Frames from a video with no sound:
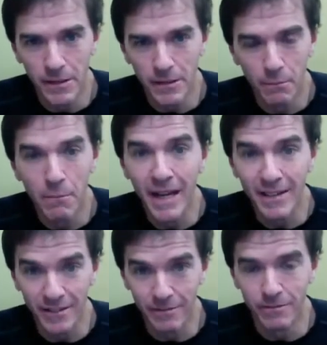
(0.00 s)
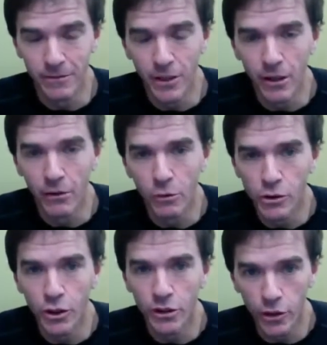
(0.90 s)
It's amazing,
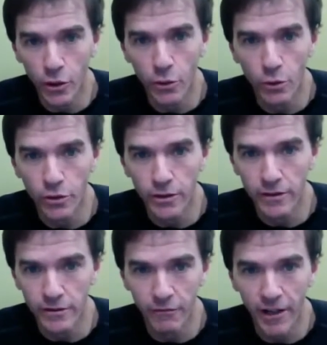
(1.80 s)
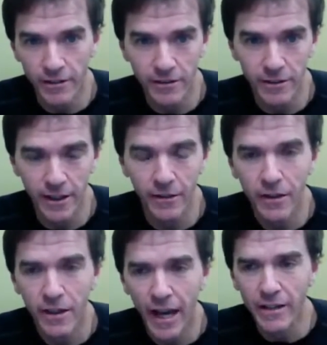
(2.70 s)
what you can do with these devices now.